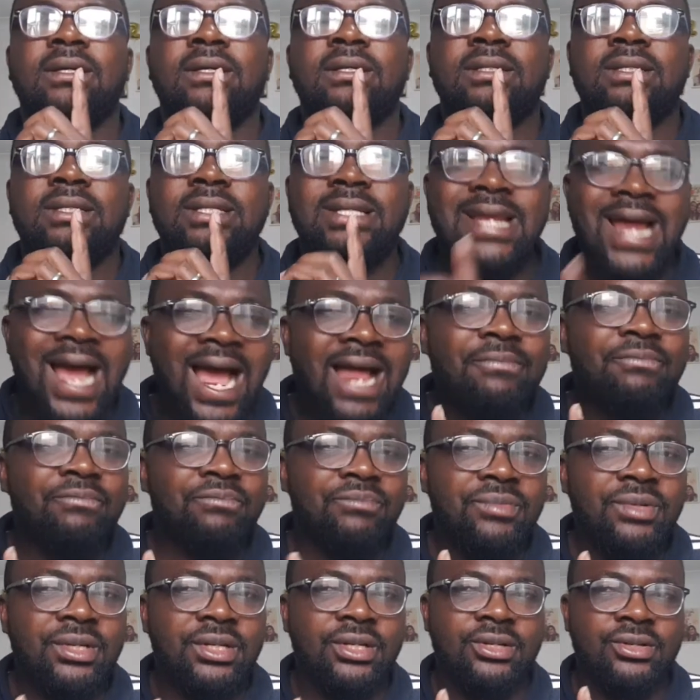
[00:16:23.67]
That
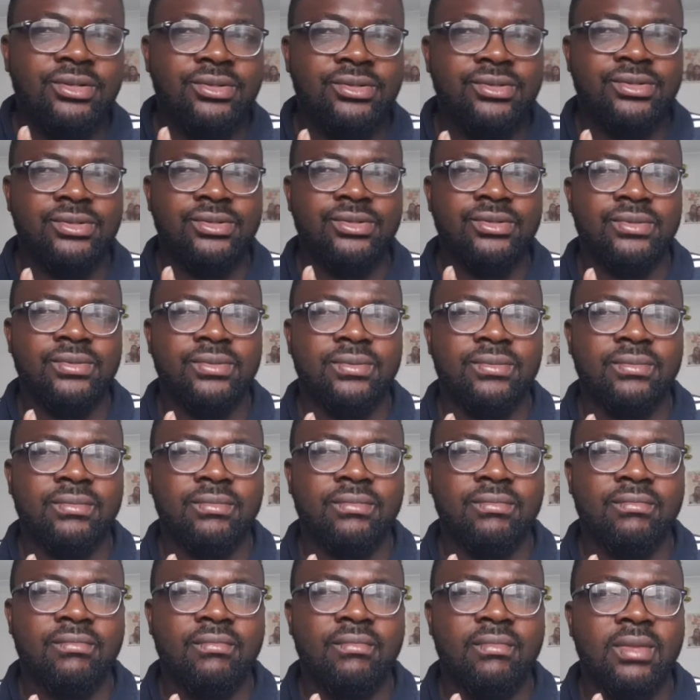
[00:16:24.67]
means
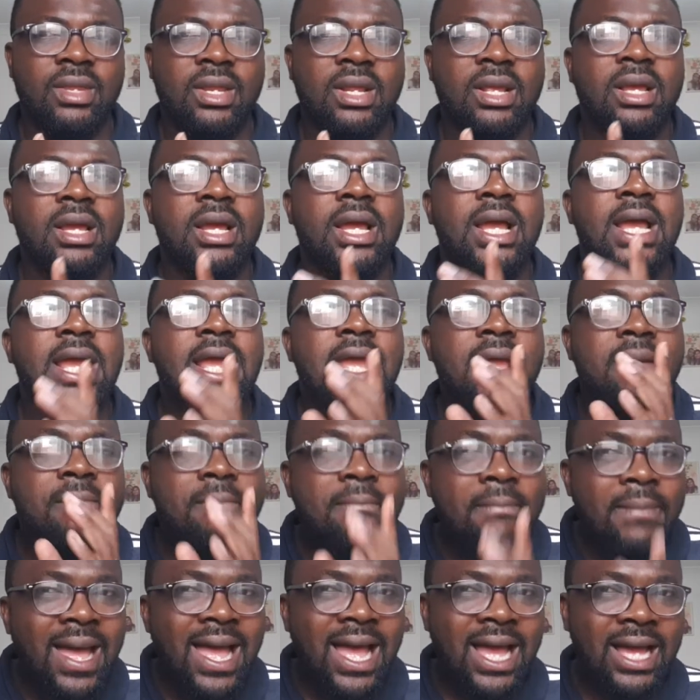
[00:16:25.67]
a
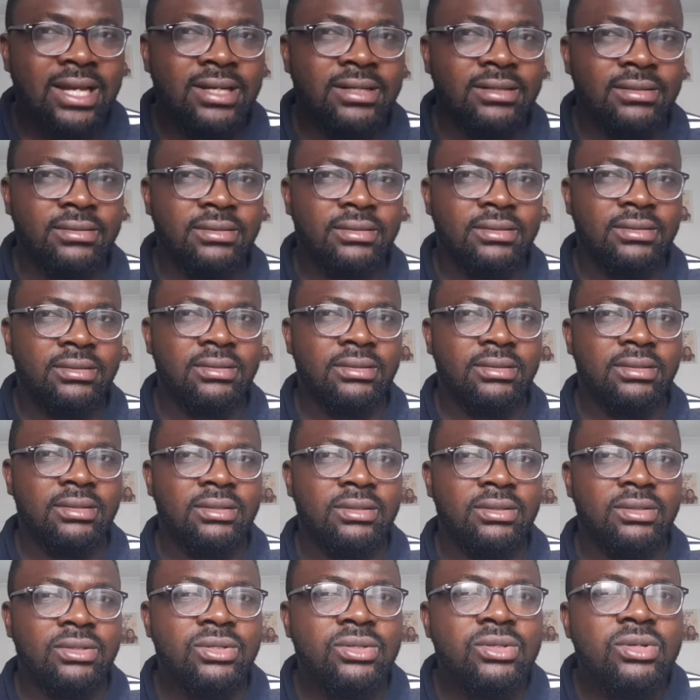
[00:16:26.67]
man
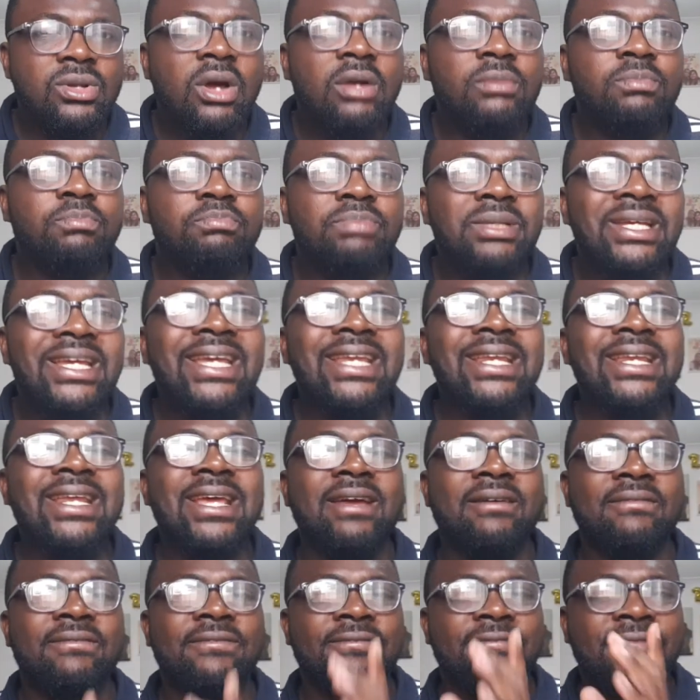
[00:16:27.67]
not being
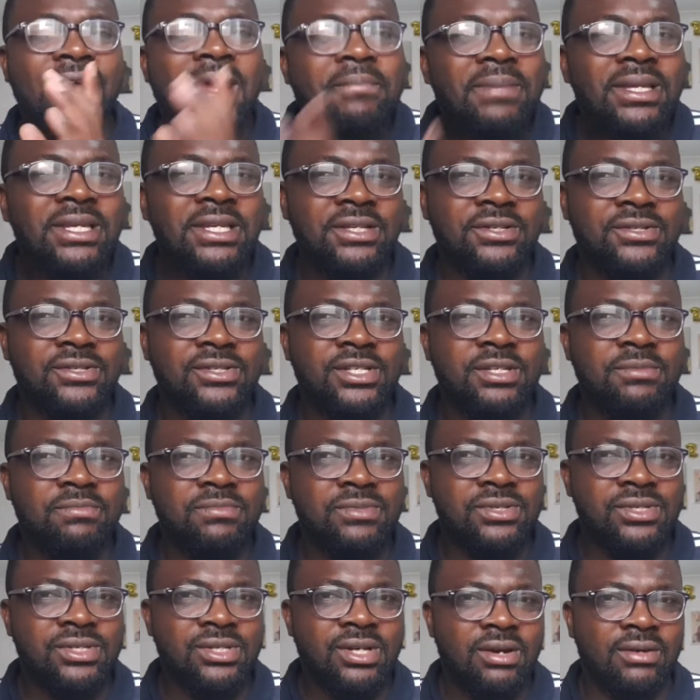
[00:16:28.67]
a feminist
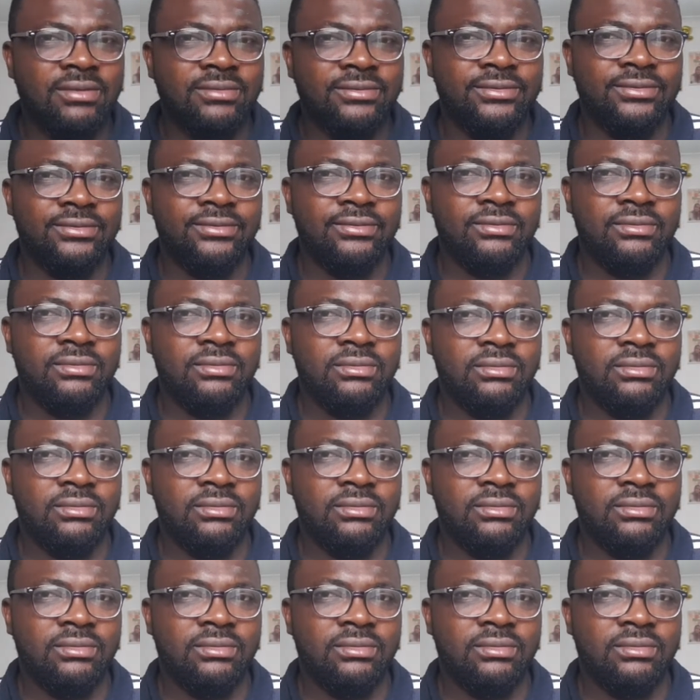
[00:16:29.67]
himself,